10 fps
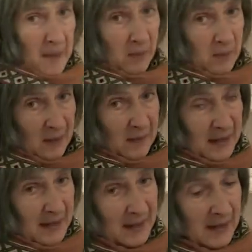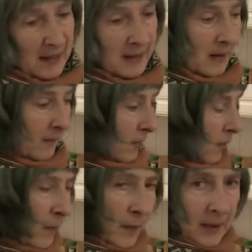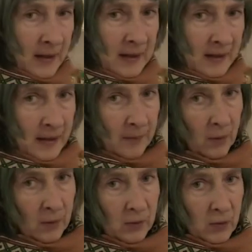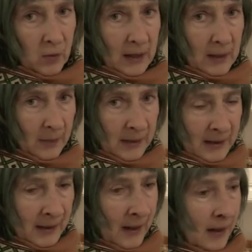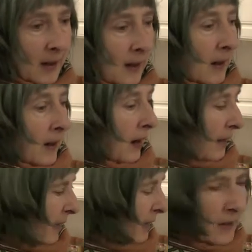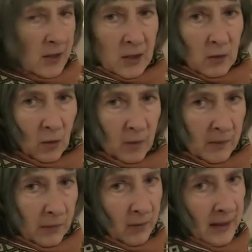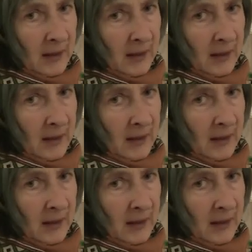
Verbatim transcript: I was on the internet and I forgot the peas and they boiled dry, but I think I just caught them before they